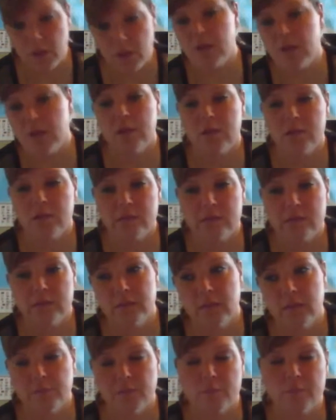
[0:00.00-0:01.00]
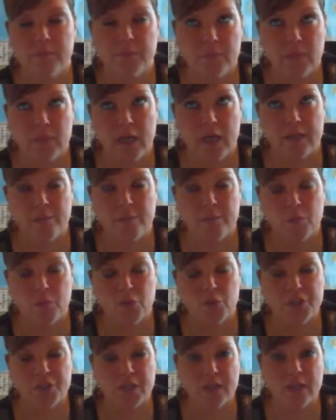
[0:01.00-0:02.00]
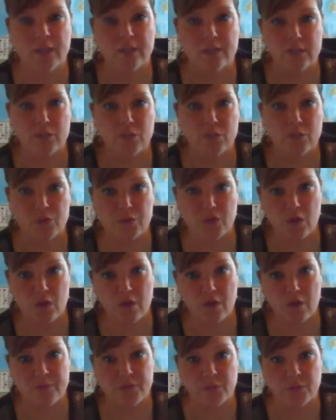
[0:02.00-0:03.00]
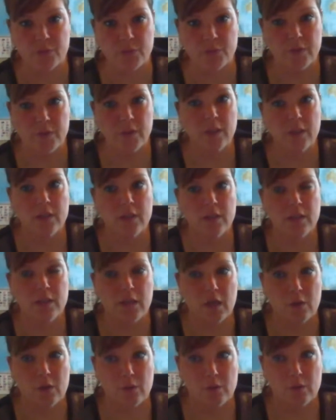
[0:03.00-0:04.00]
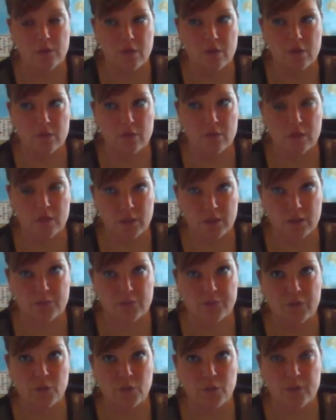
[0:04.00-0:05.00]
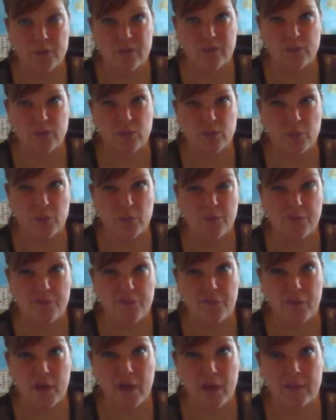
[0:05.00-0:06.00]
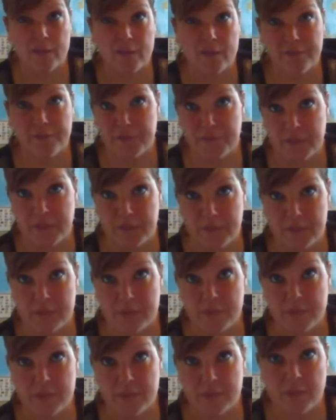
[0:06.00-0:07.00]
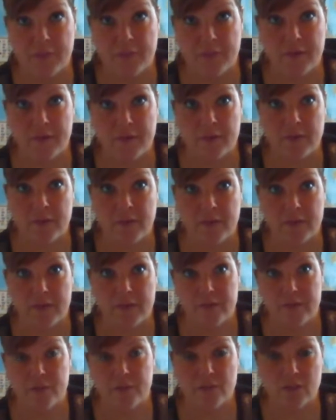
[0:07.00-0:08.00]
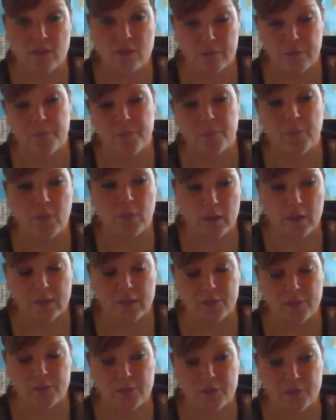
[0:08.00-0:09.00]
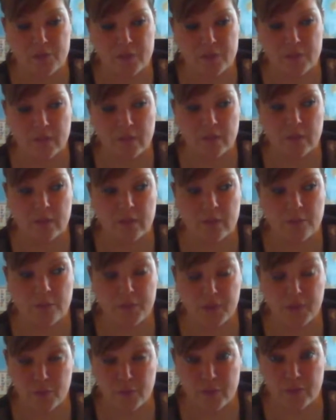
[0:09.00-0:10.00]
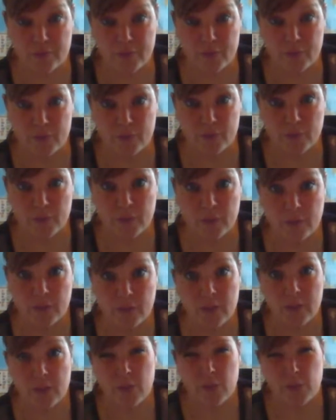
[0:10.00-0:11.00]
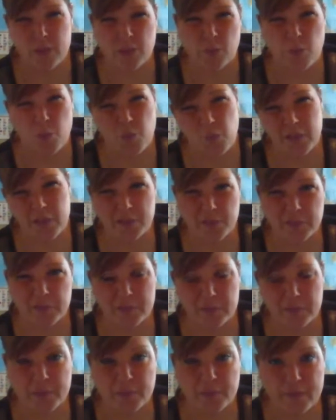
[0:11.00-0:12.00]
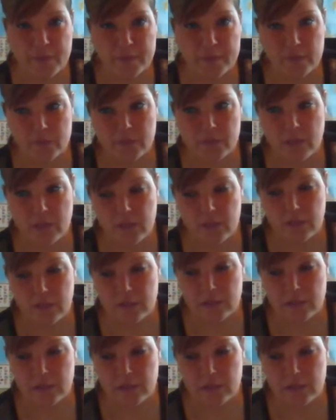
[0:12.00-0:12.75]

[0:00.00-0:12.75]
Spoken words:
I'm kind of merging into soft food. I was on clear fluids for about 5 days, and then I kind of started introducing pureed food, which it wasn't really pureed, it was kind of